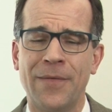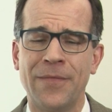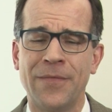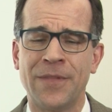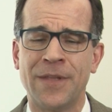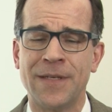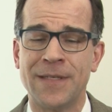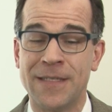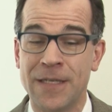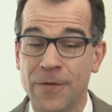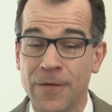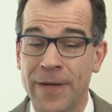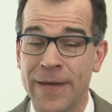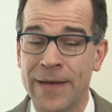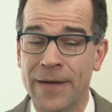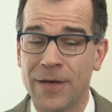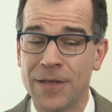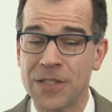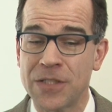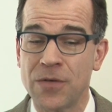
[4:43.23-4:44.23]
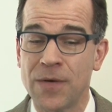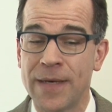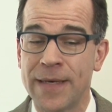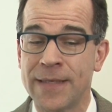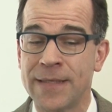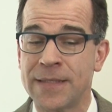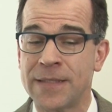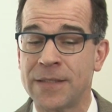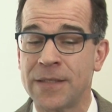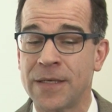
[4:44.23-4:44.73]
The, it also
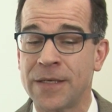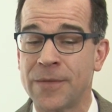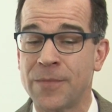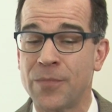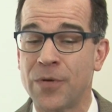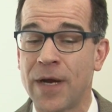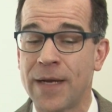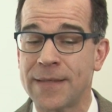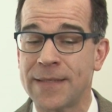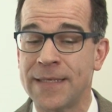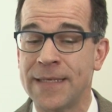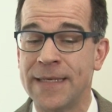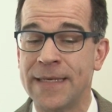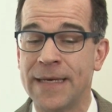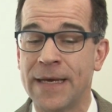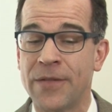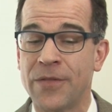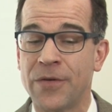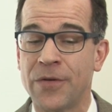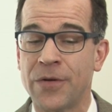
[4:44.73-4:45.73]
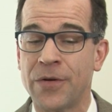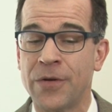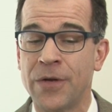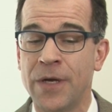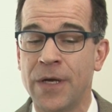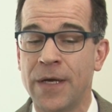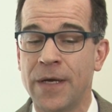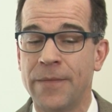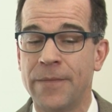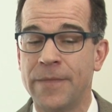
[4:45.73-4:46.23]
has uh, brought together
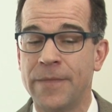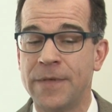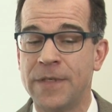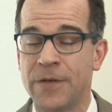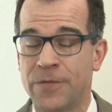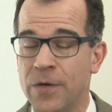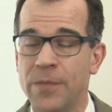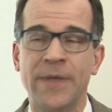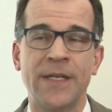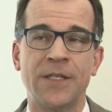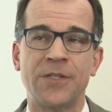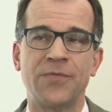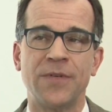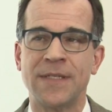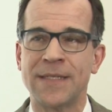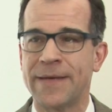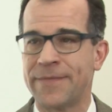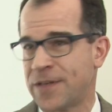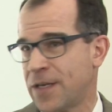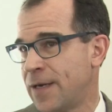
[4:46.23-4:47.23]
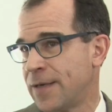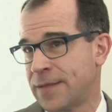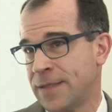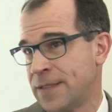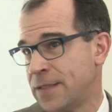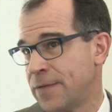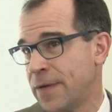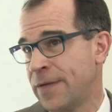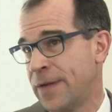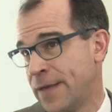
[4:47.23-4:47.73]
different ministries. I've talked
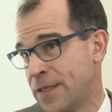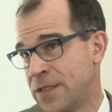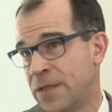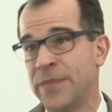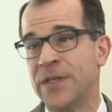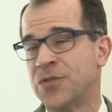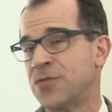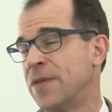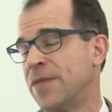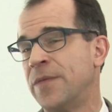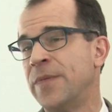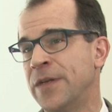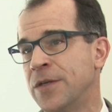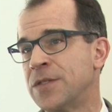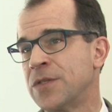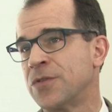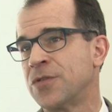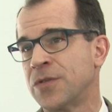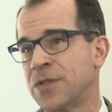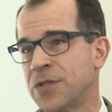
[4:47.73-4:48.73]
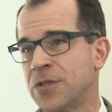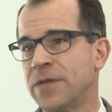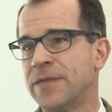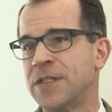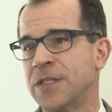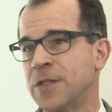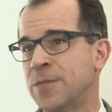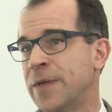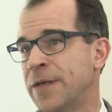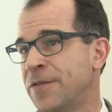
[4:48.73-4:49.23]
as, as, the Ministry of Community and Social
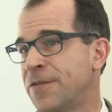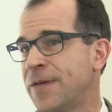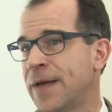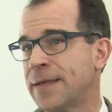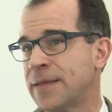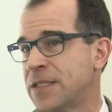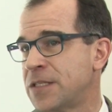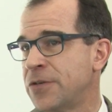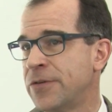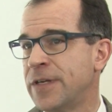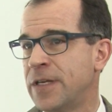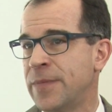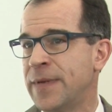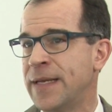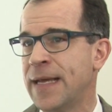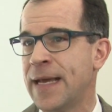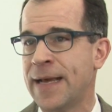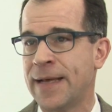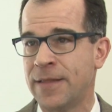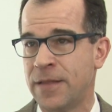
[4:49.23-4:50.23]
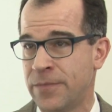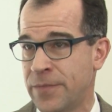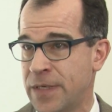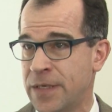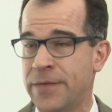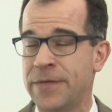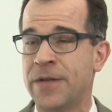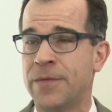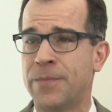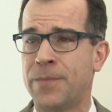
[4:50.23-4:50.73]
Services, but in fact, the steering committee had
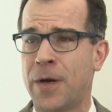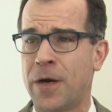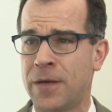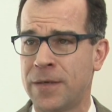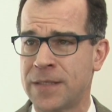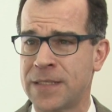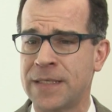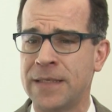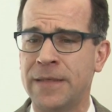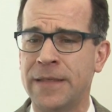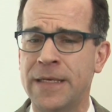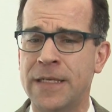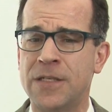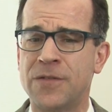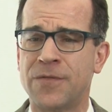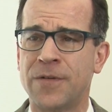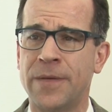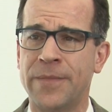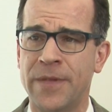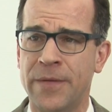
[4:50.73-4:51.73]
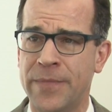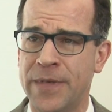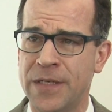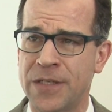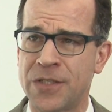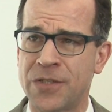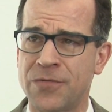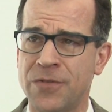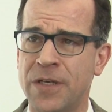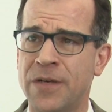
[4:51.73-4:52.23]
the you know, policy leads from the
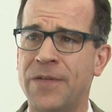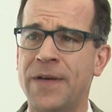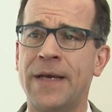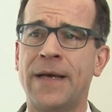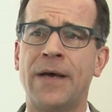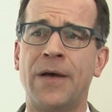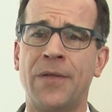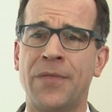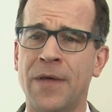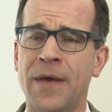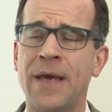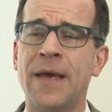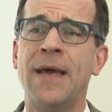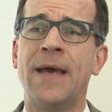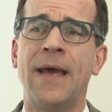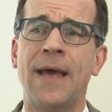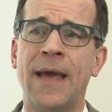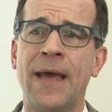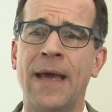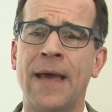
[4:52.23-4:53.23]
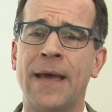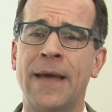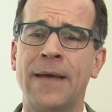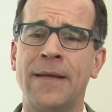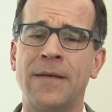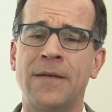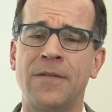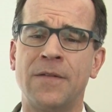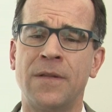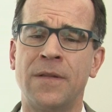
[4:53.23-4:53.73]
Ministry of Health
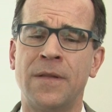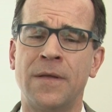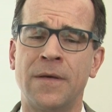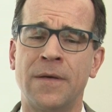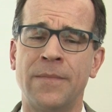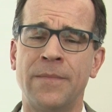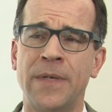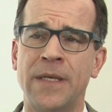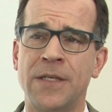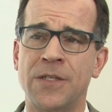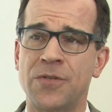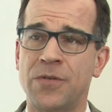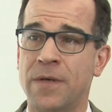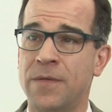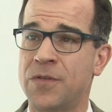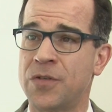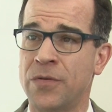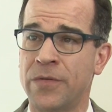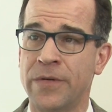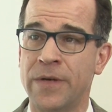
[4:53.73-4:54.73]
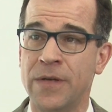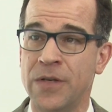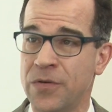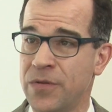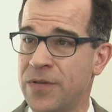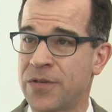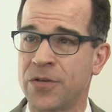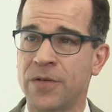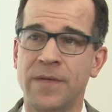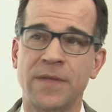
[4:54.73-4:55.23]
and the Ministry of Children and
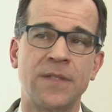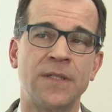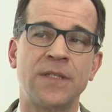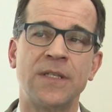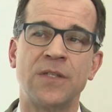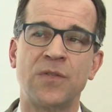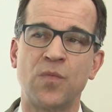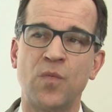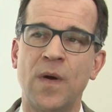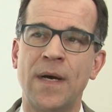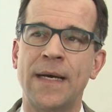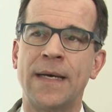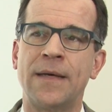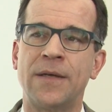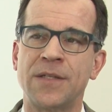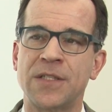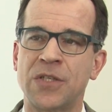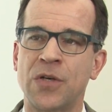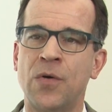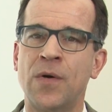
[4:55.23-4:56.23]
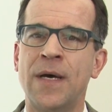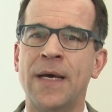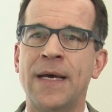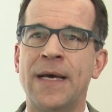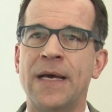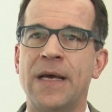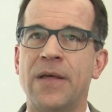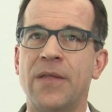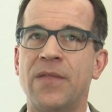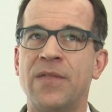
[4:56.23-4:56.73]
Youth Services as well. So
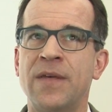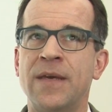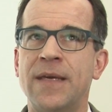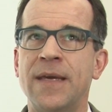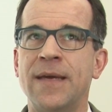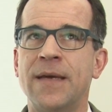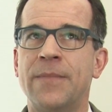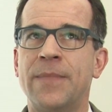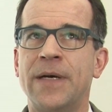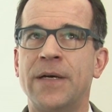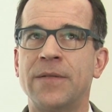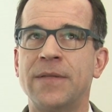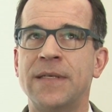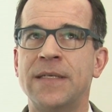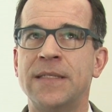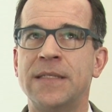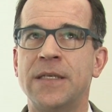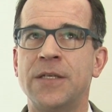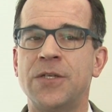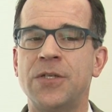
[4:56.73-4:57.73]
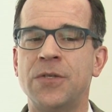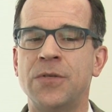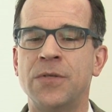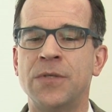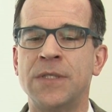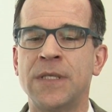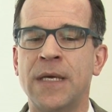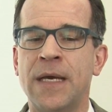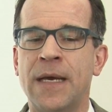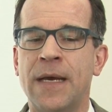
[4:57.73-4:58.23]
thinking about these
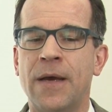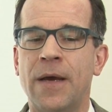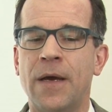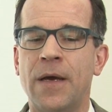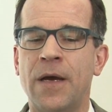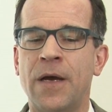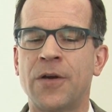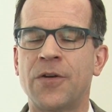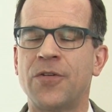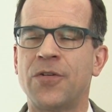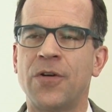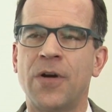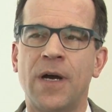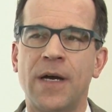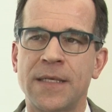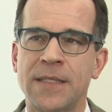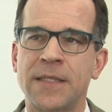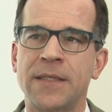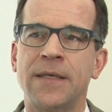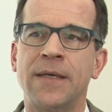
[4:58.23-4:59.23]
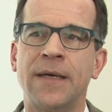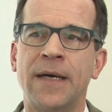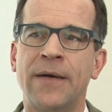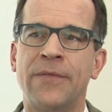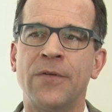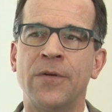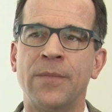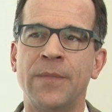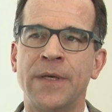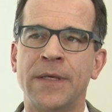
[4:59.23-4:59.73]
issues across the
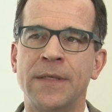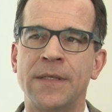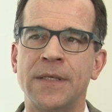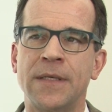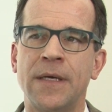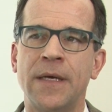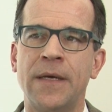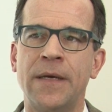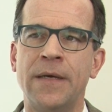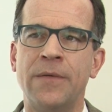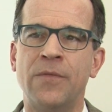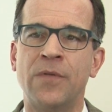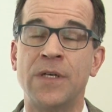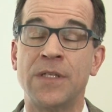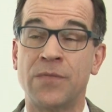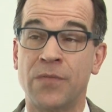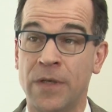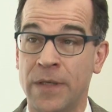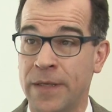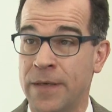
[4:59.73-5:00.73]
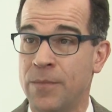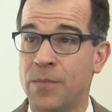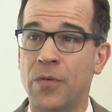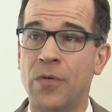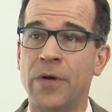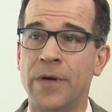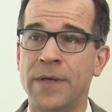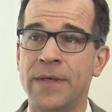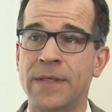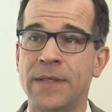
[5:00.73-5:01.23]
government was really
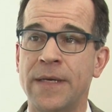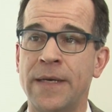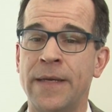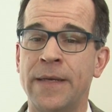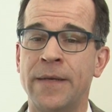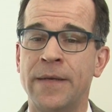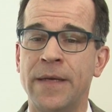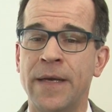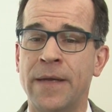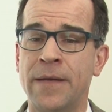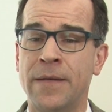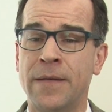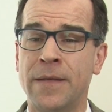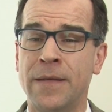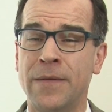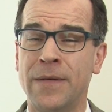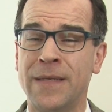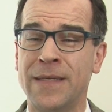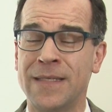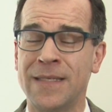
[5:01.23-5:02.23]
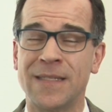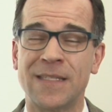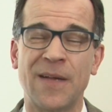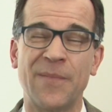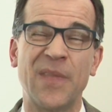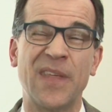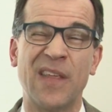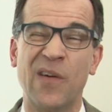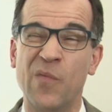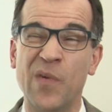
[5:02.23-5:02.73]
important and, and it isn't
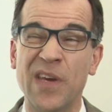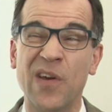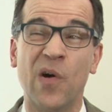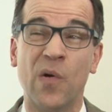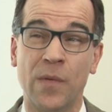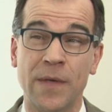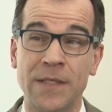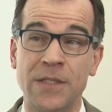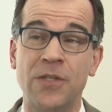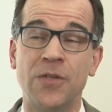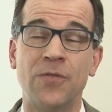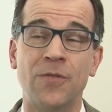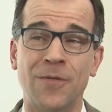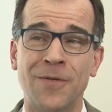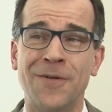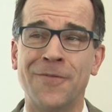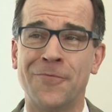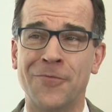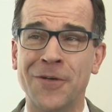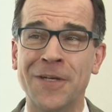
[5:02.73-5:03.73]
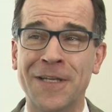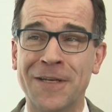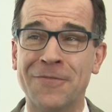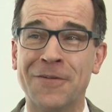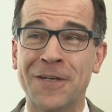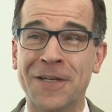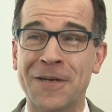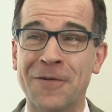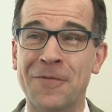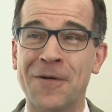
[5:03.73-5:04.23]
something that we always do really, really